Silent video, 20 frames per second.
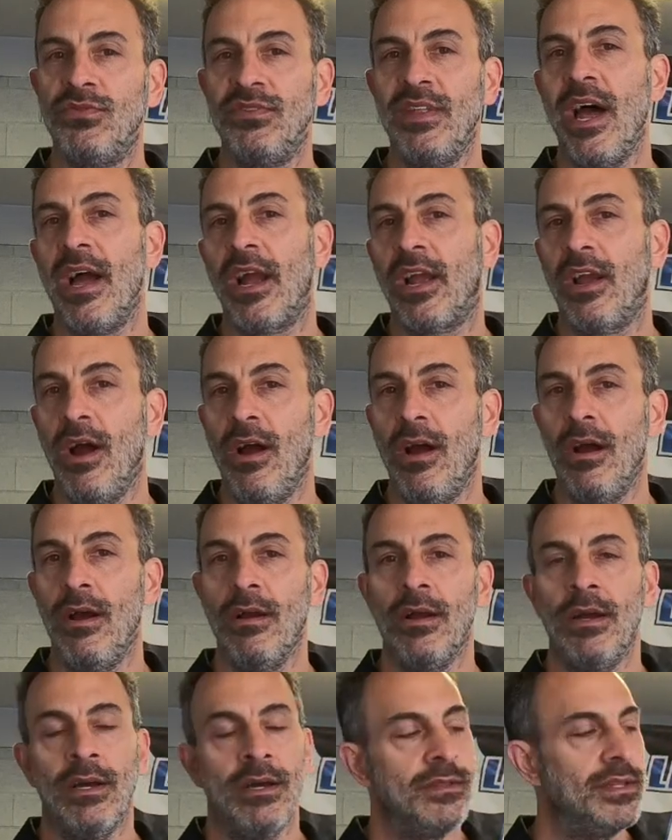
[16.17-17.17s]
stock car.
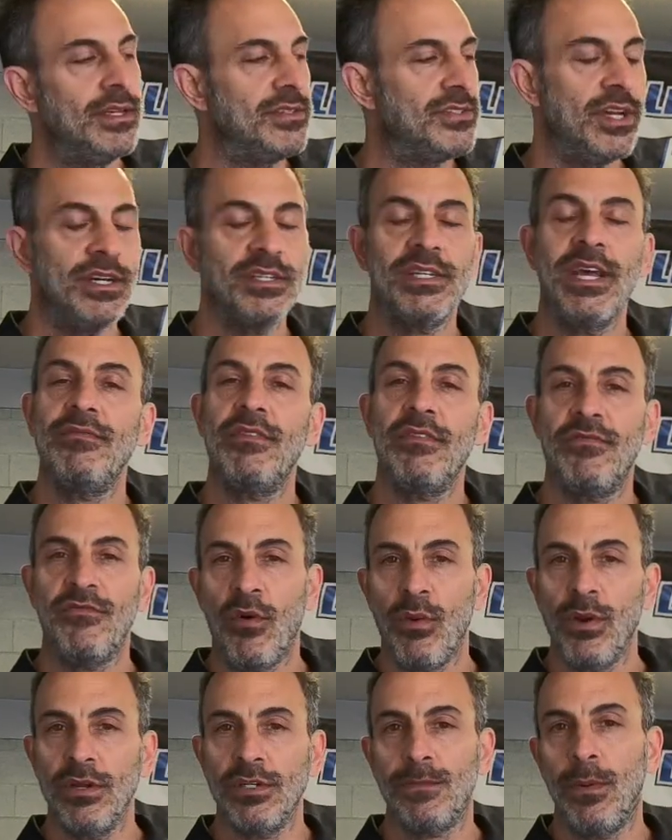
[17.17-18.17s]
This does have the
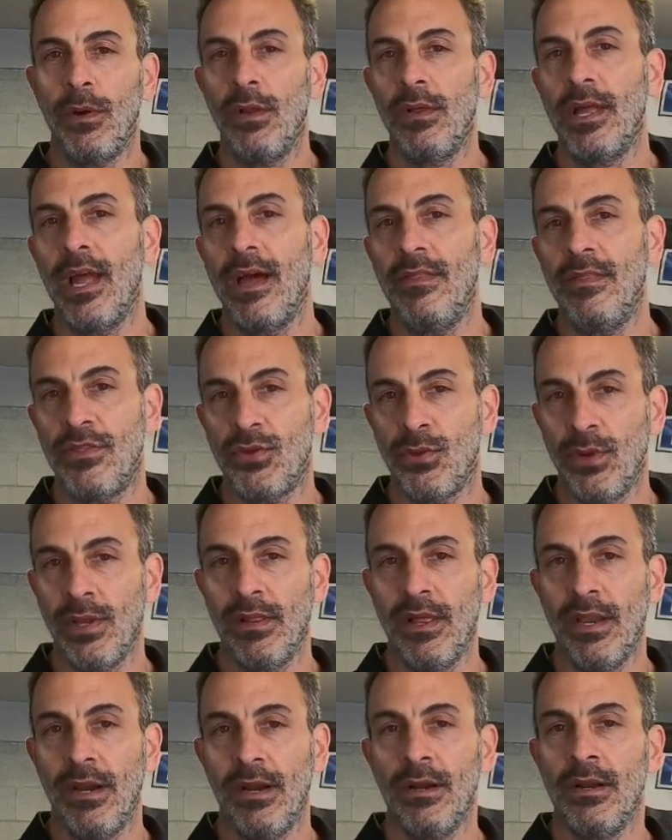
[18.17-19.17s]
4-inch pulley on the
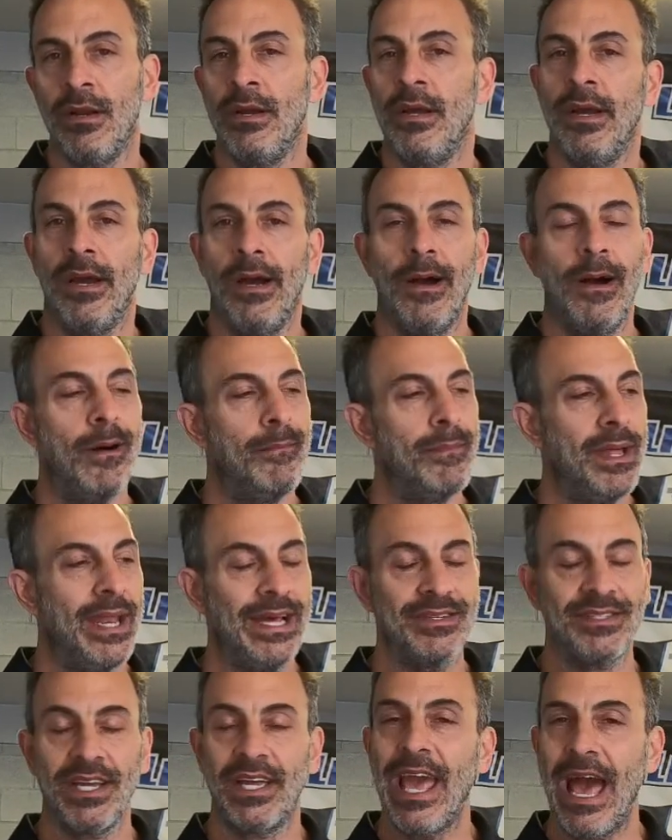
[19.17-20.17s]
3-liter. It
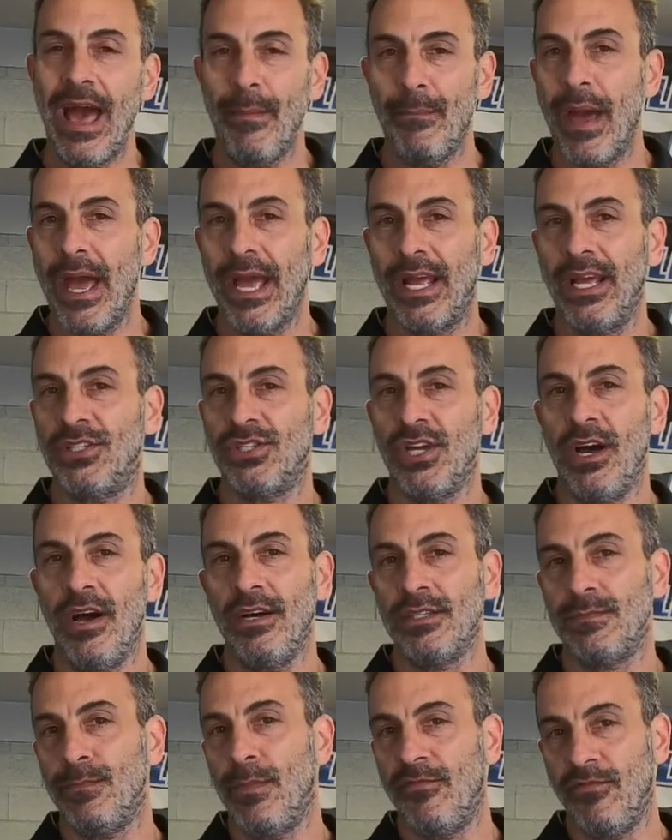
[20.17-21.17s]
has a catback
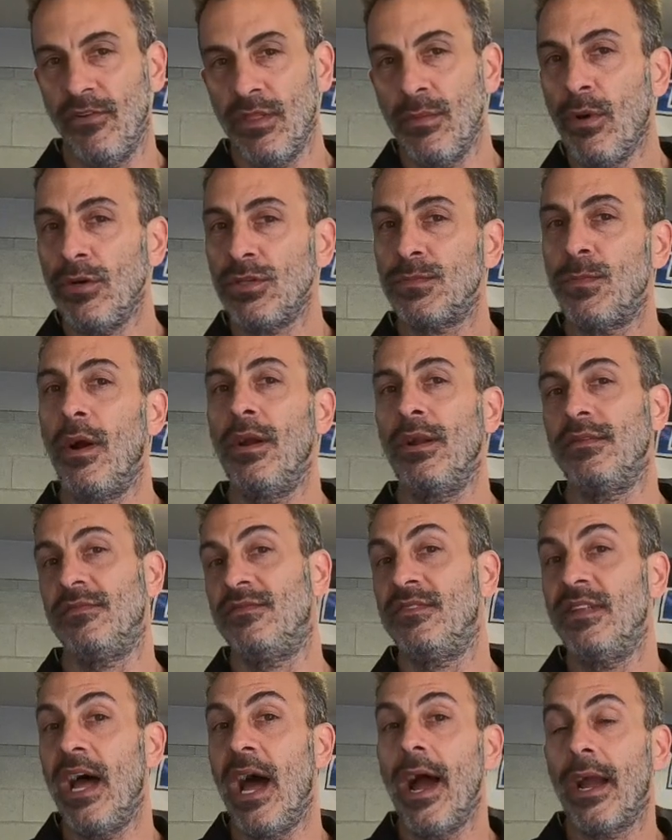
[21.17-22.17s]
exhaust, but for the most part it's
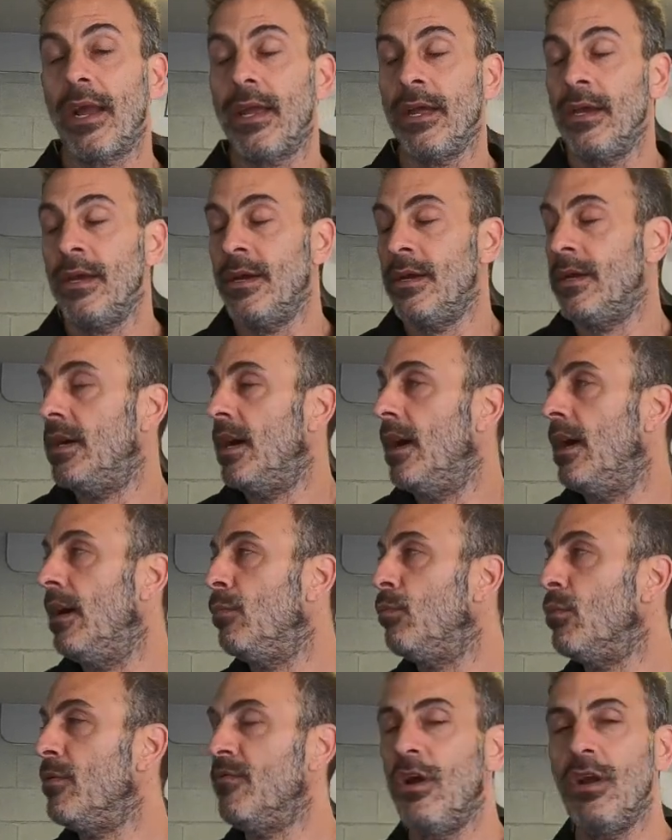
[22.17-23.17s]
stock.
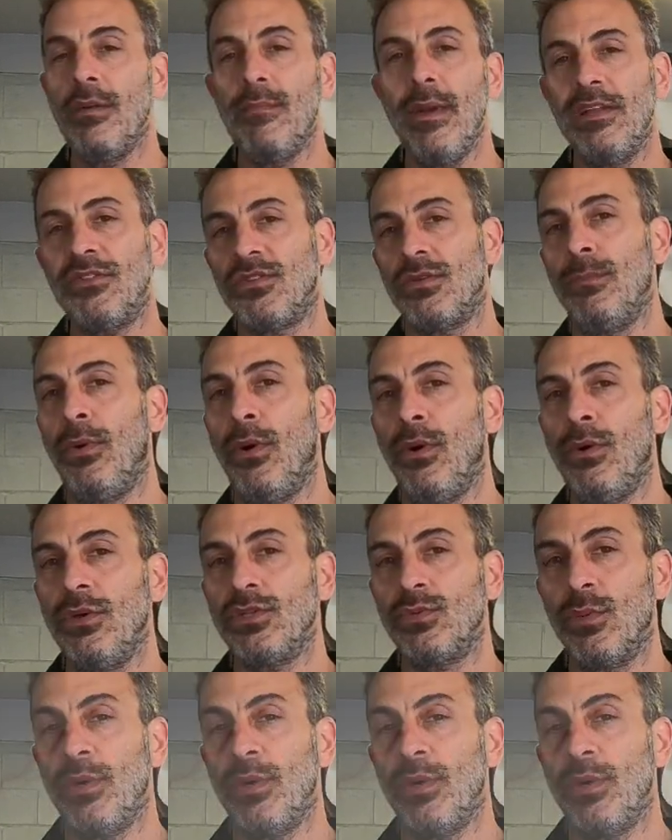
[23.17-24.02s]
We've already made some pulls